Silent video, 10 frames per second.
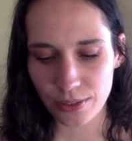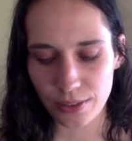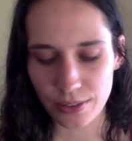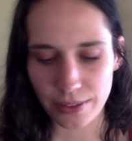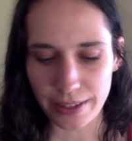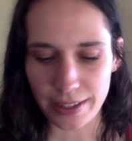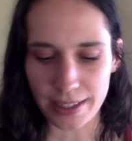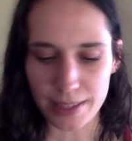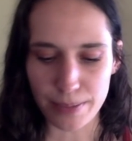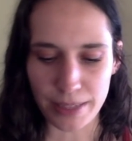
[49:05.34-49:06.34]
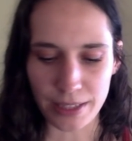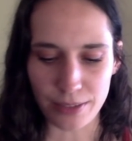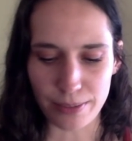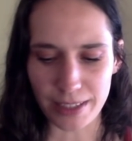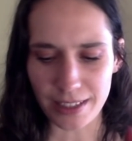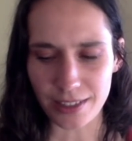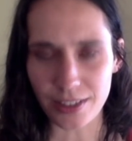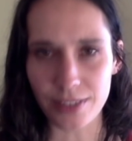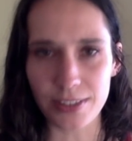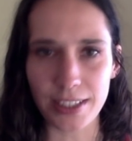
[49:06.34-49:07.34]
whether that's been, you've been in a
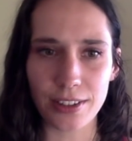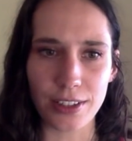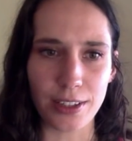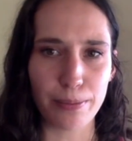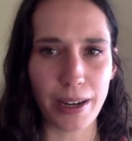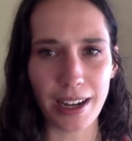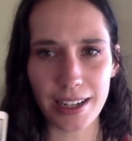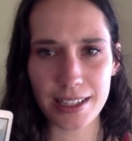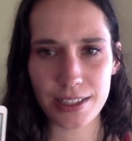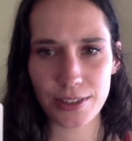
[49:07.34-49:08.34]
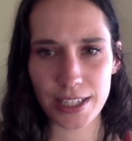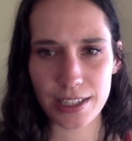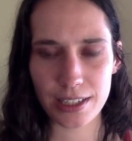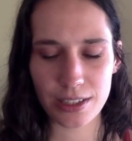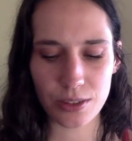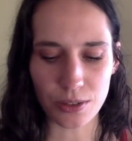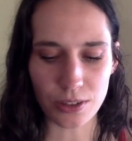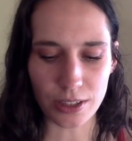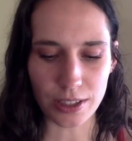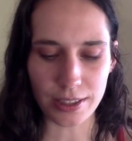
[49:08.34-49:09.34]
lot of like third party situations,
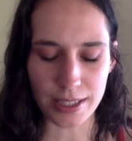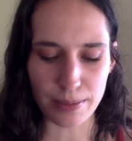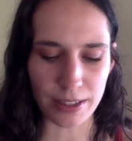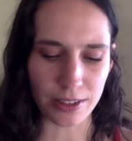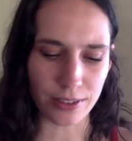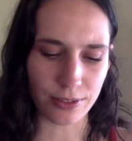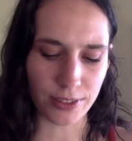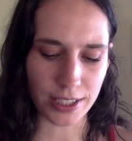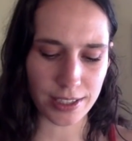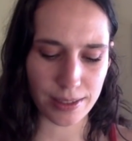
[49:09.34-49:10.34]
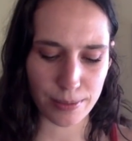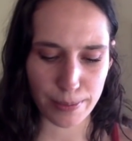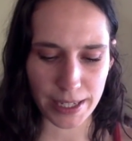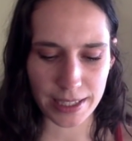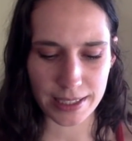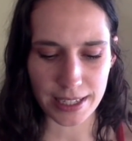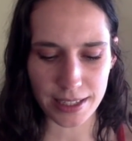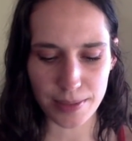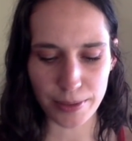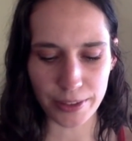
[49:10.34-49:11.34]
or there's been a lot of friendship
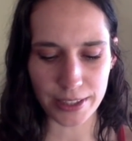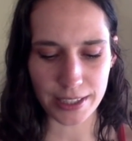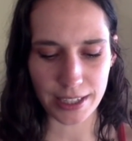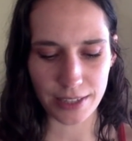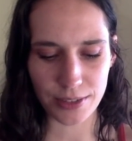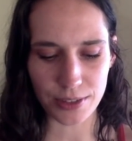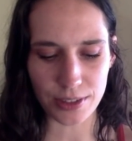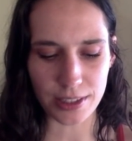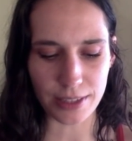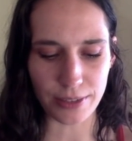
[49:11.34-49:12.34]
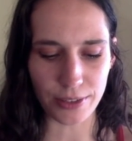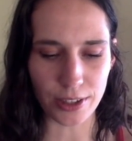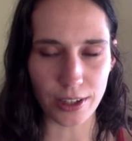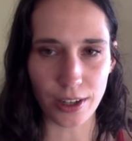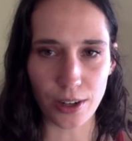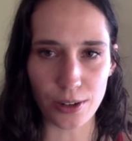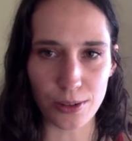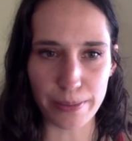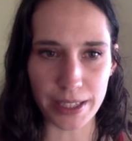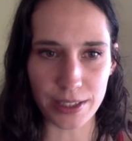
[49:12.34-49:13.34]
breakdowns, but we've got the Ten of Swords, and then we've got a
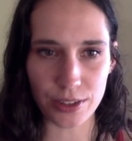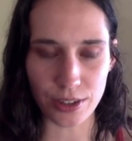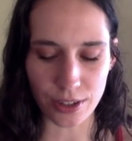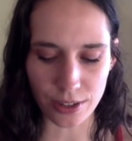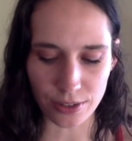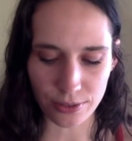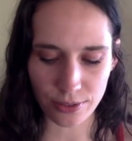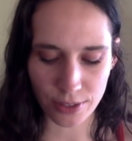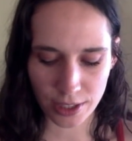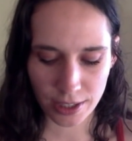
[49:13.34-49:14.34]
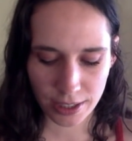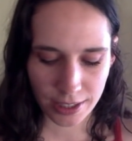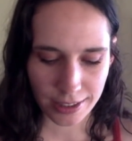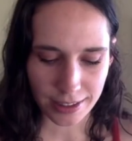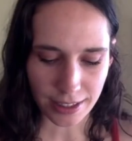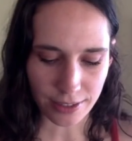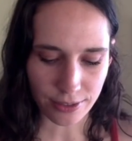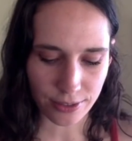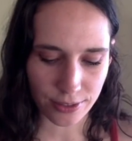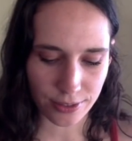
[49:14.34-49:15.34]
whole bunch of love
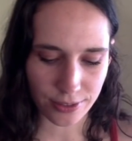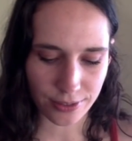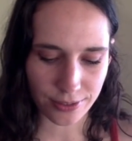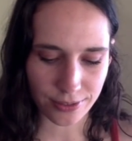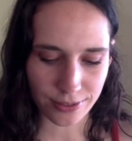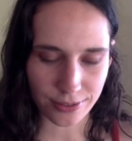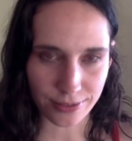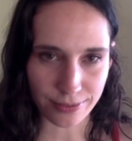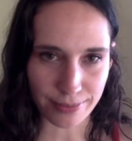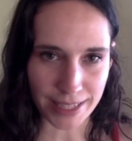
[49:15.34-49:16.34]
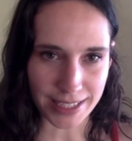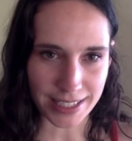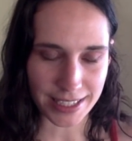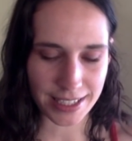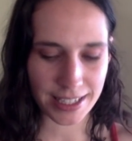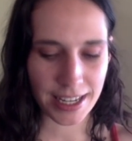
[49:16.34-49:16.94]
messages.